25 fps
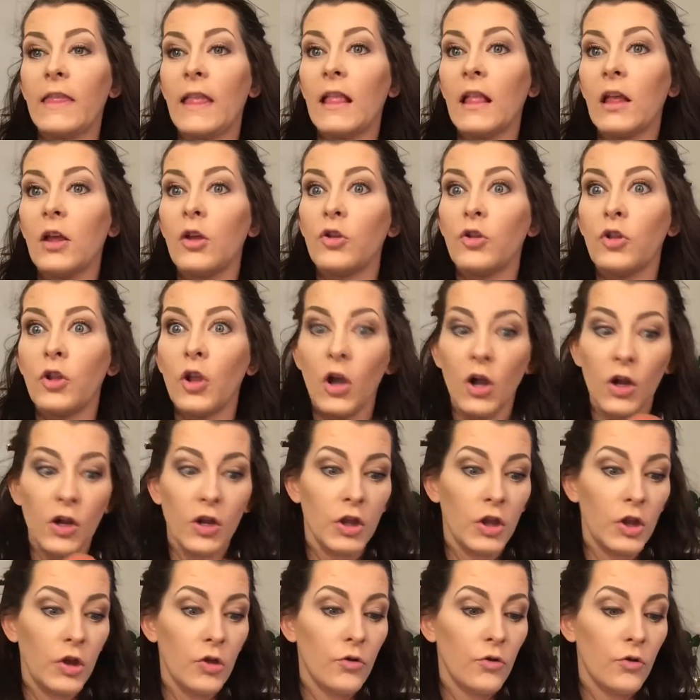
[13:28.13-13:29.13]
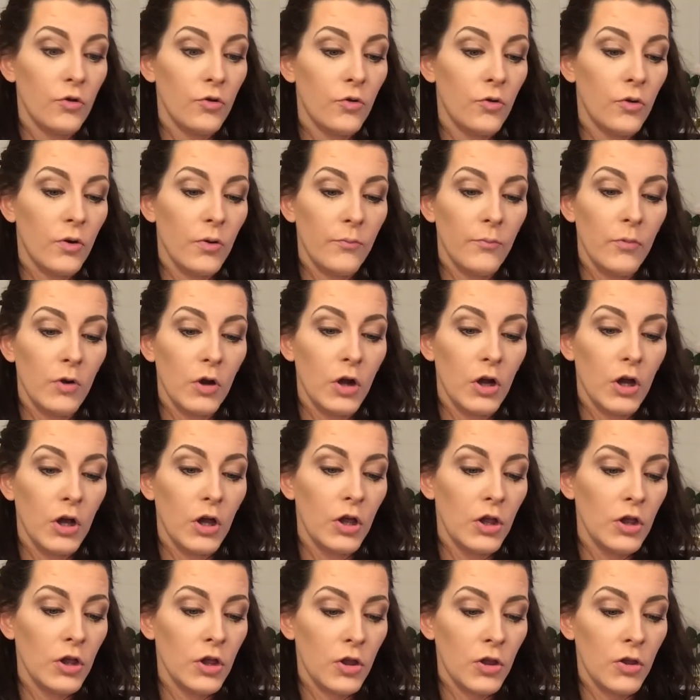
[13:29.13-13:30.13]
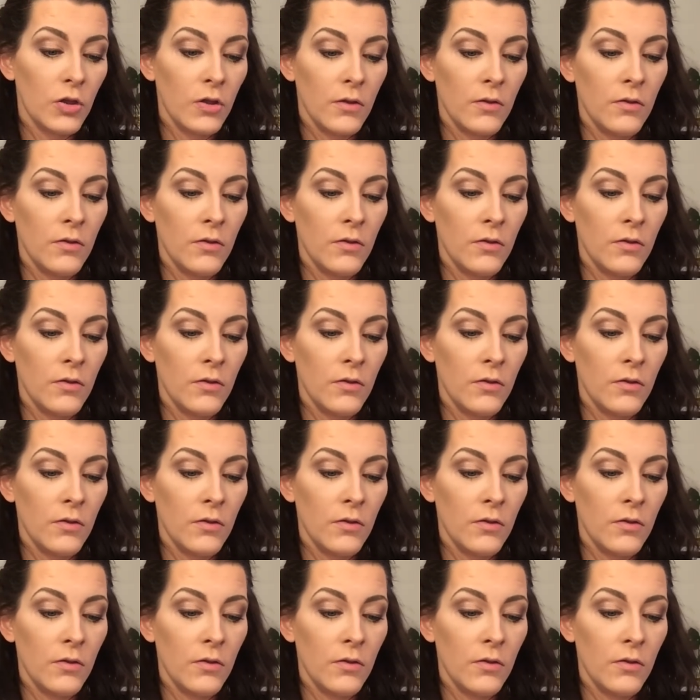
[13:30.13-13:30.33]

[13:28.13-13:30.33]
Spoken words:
A little Tarte unicorn brush.